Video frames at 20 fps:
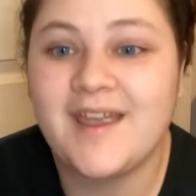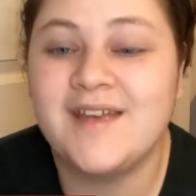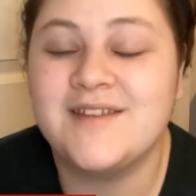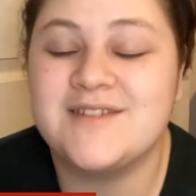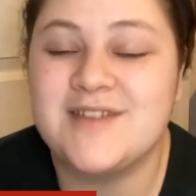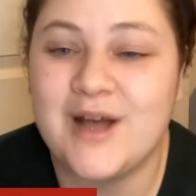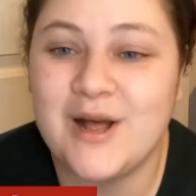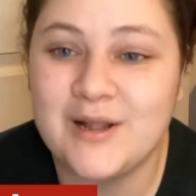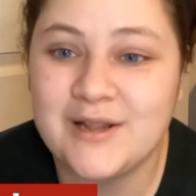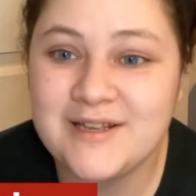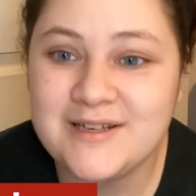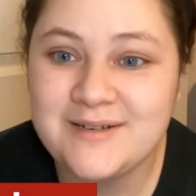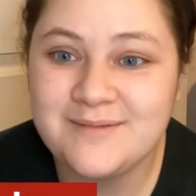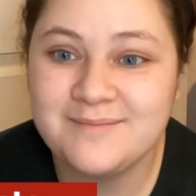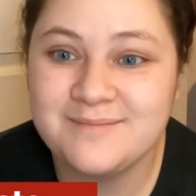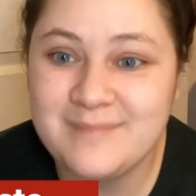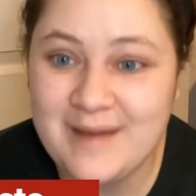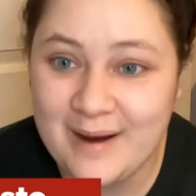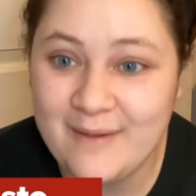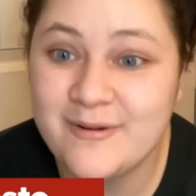a solid
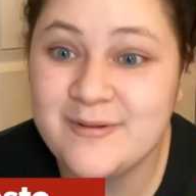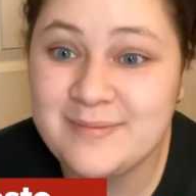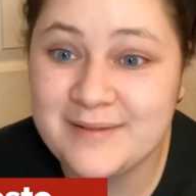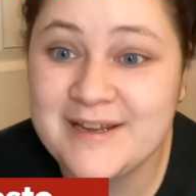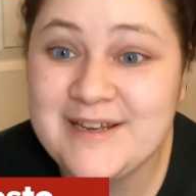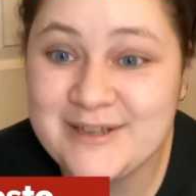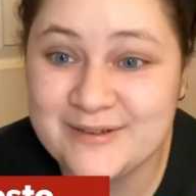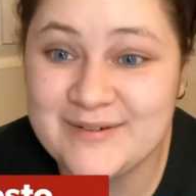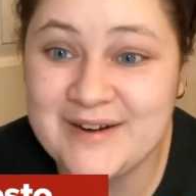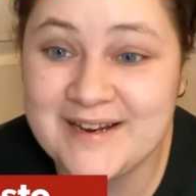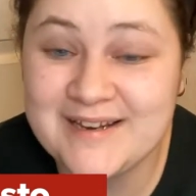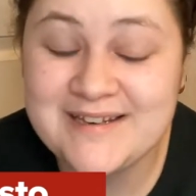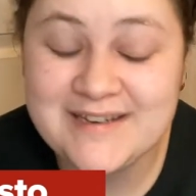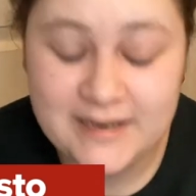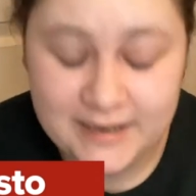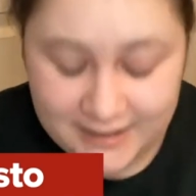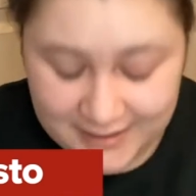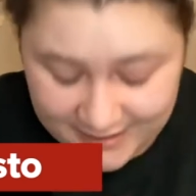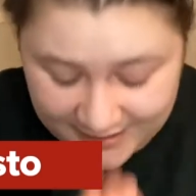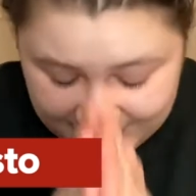power play unit
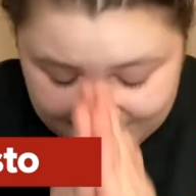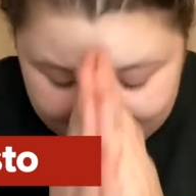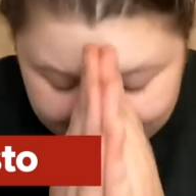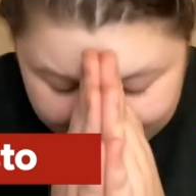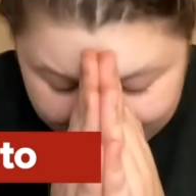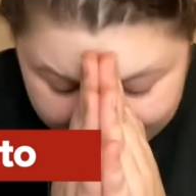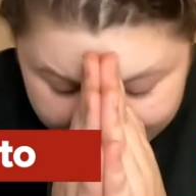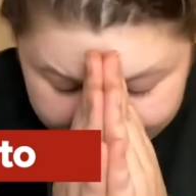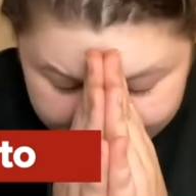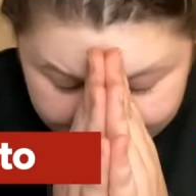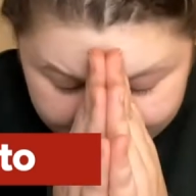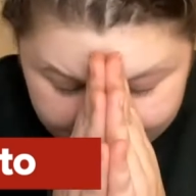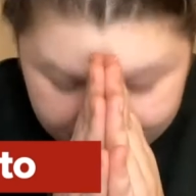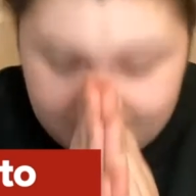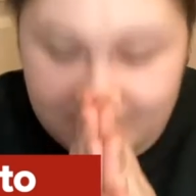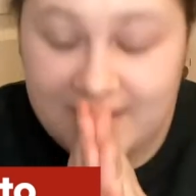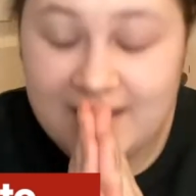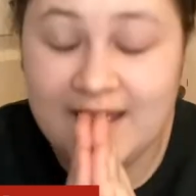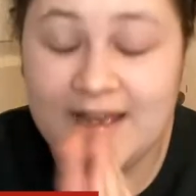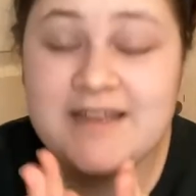if
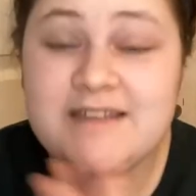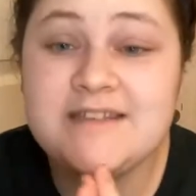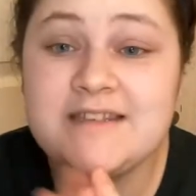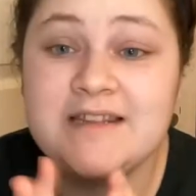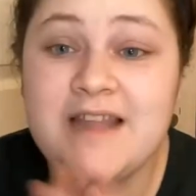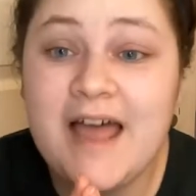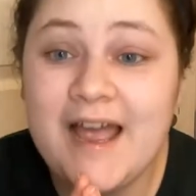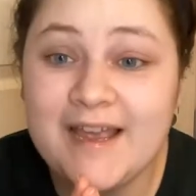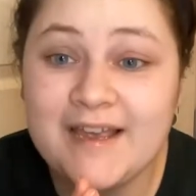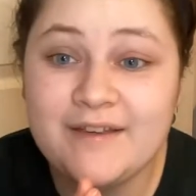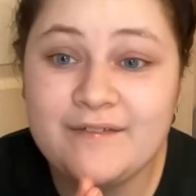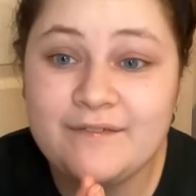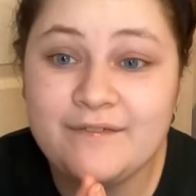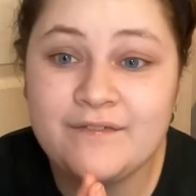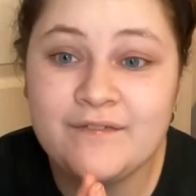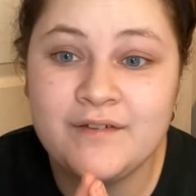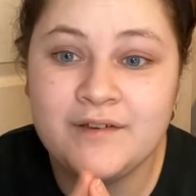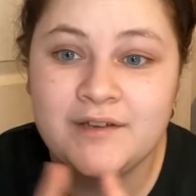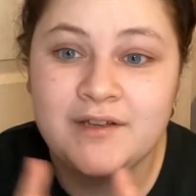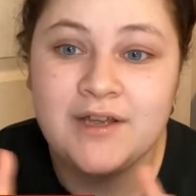his
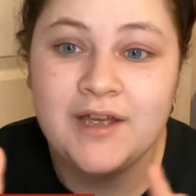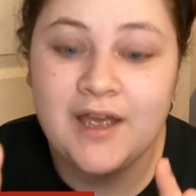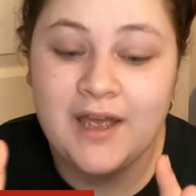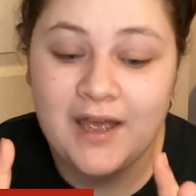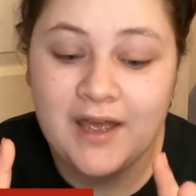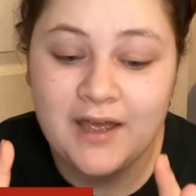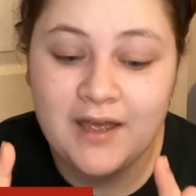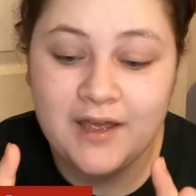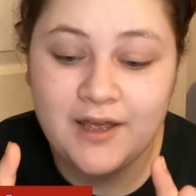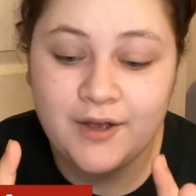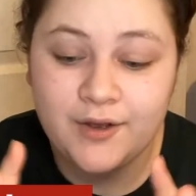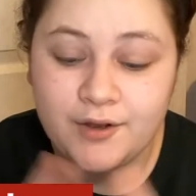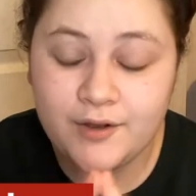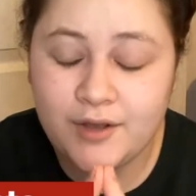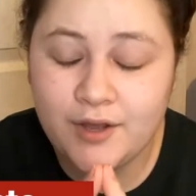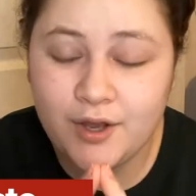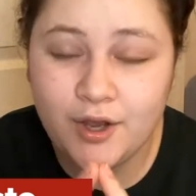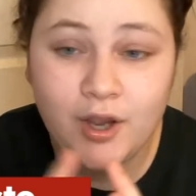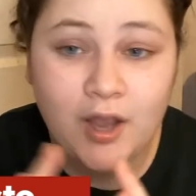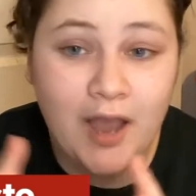life
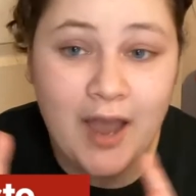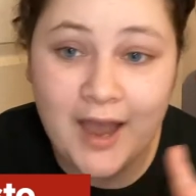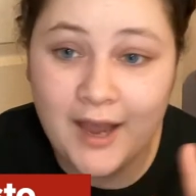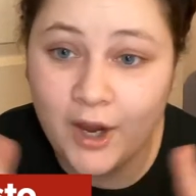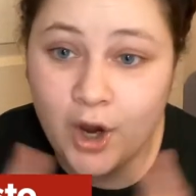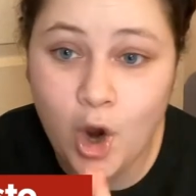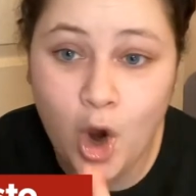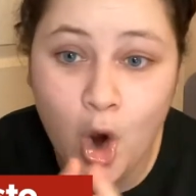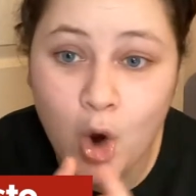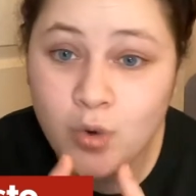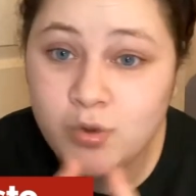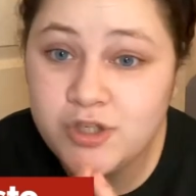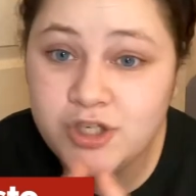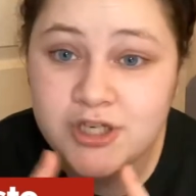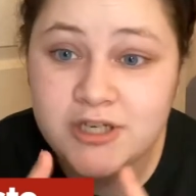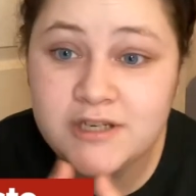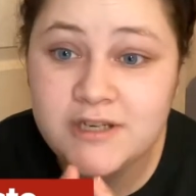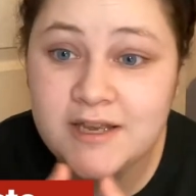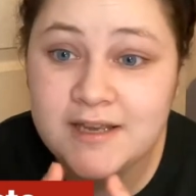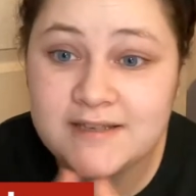and
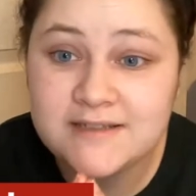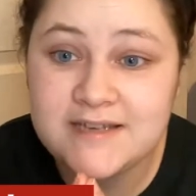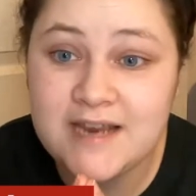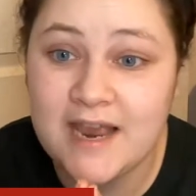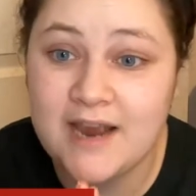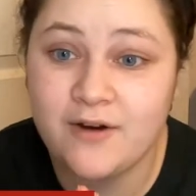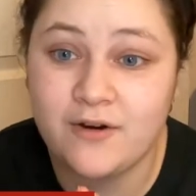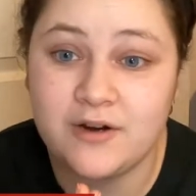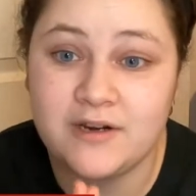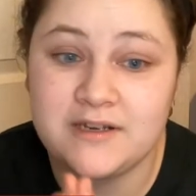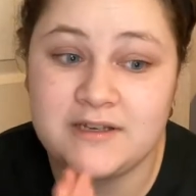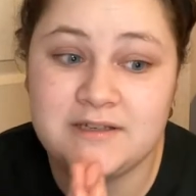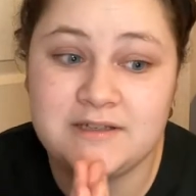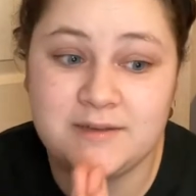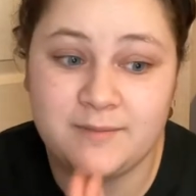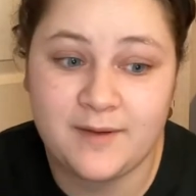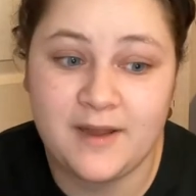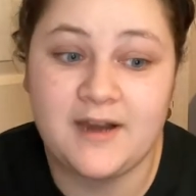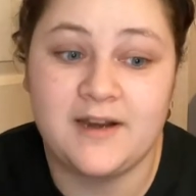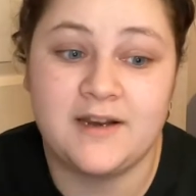coaching integrity
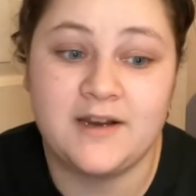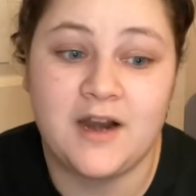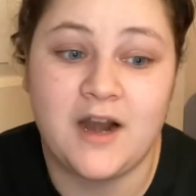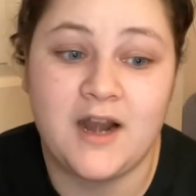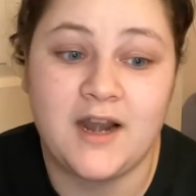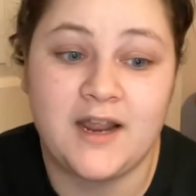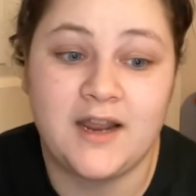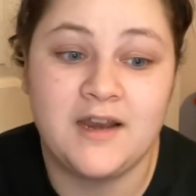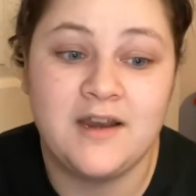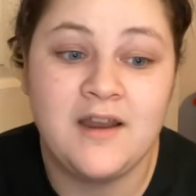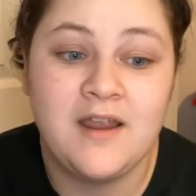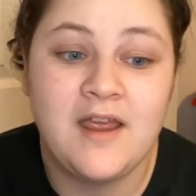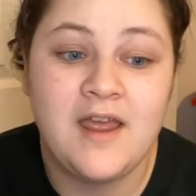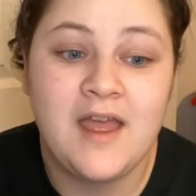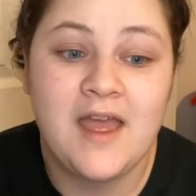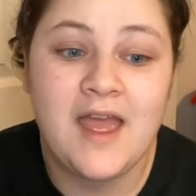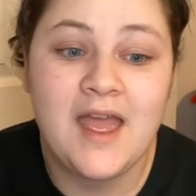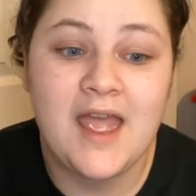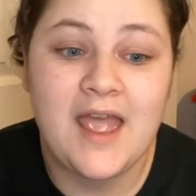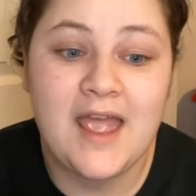depended on it.
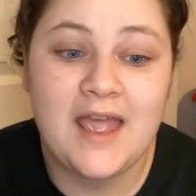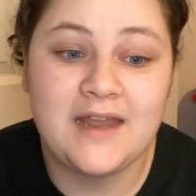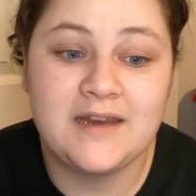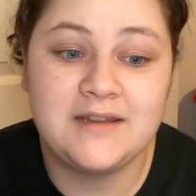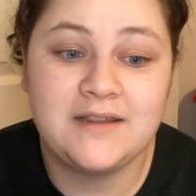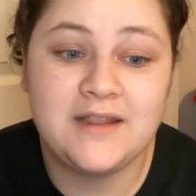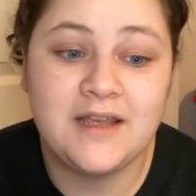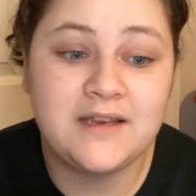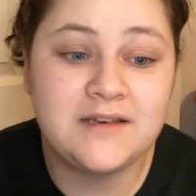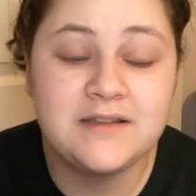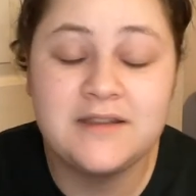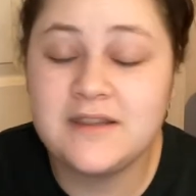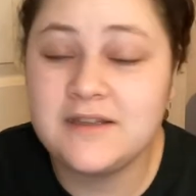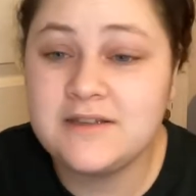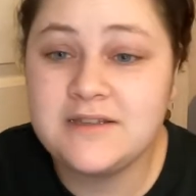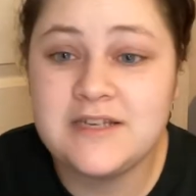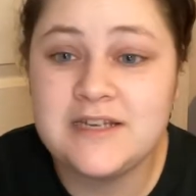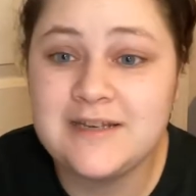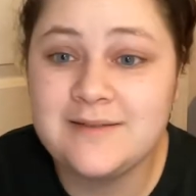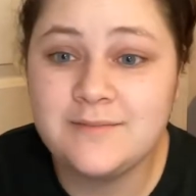And that the
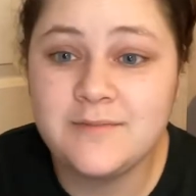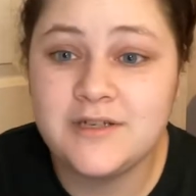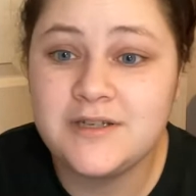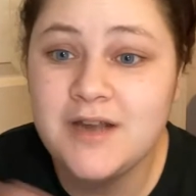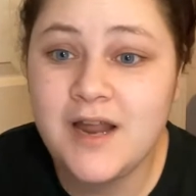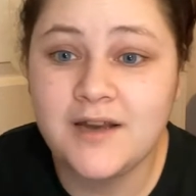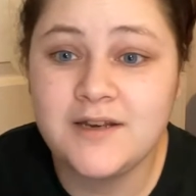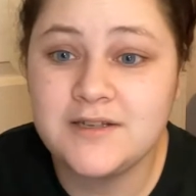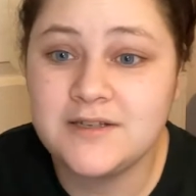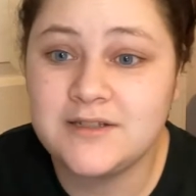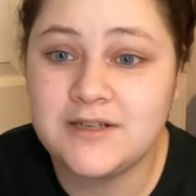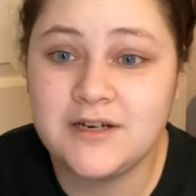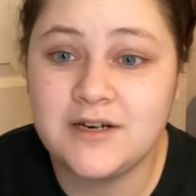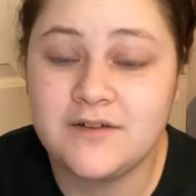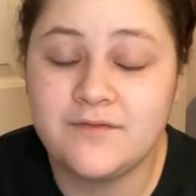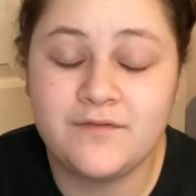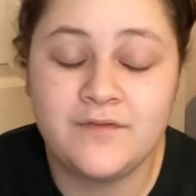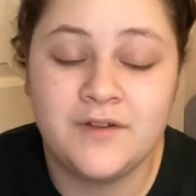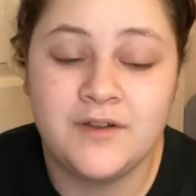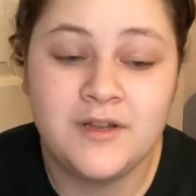team did not
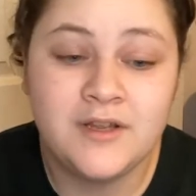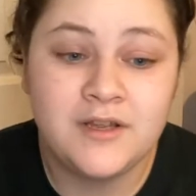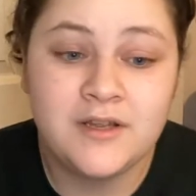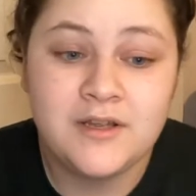deserve